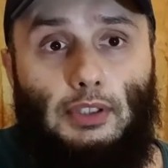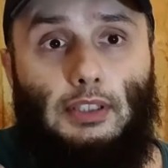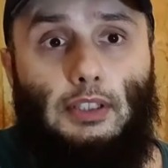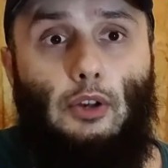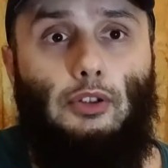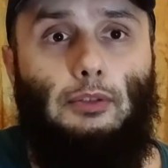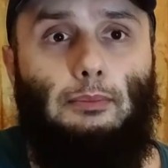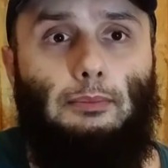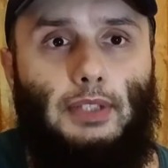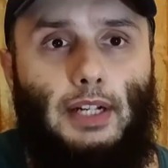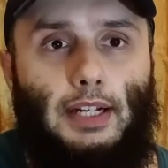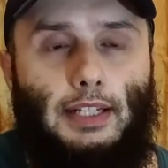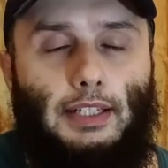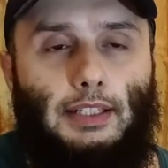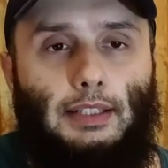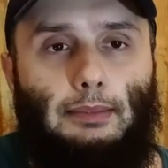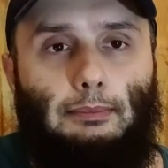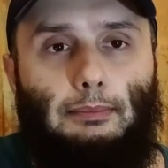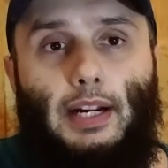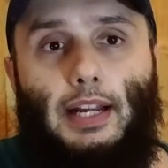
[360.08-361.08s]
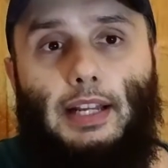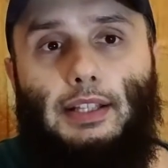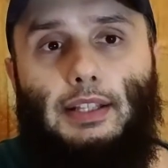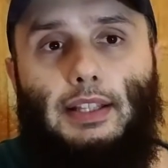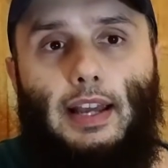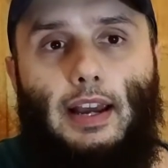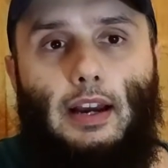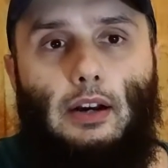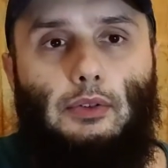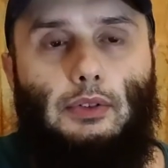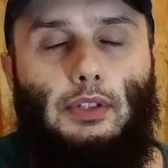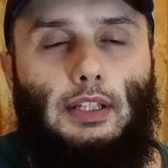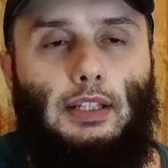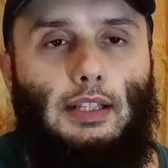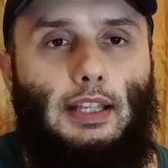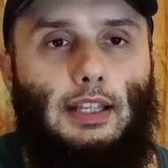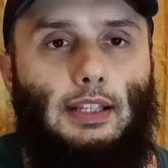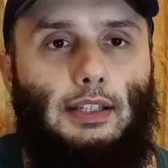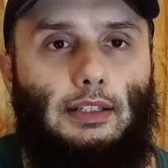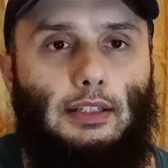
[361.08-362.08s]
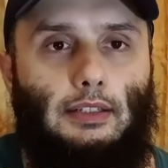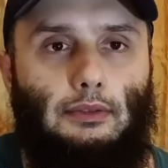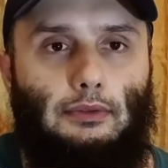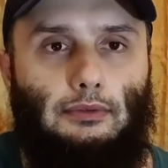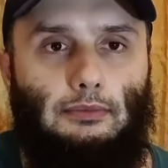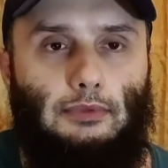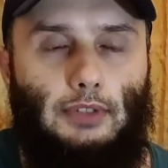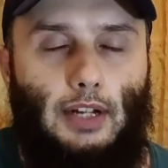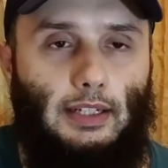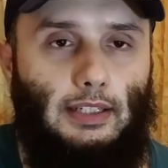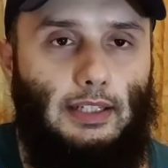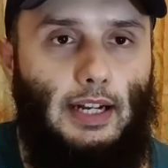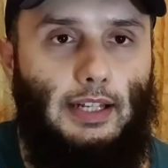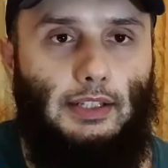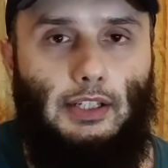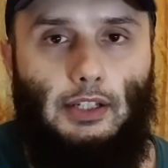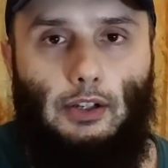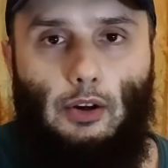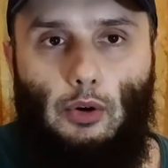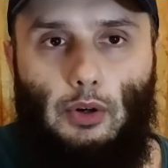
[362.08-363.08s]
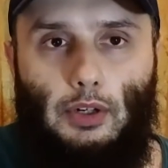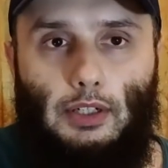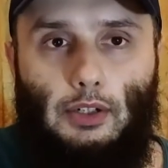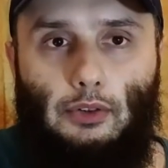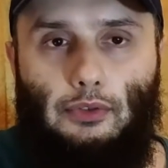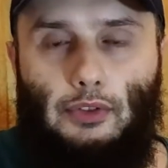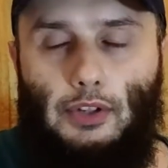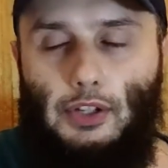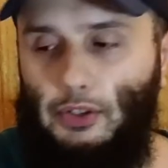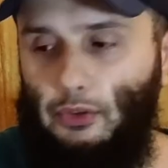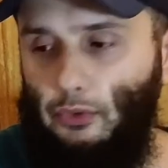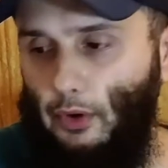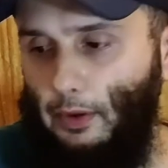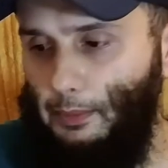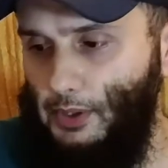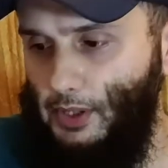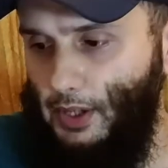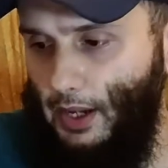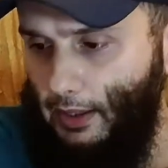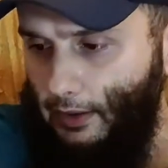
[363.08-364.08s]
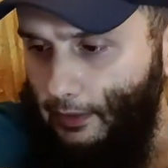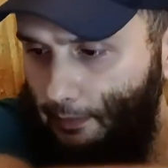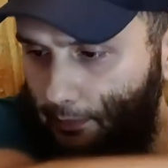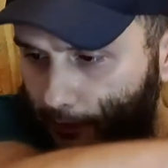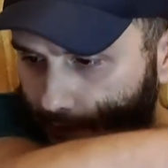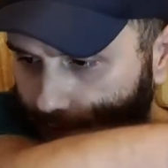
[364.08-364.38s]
on the note breakdown in either Fragrantica or the official website.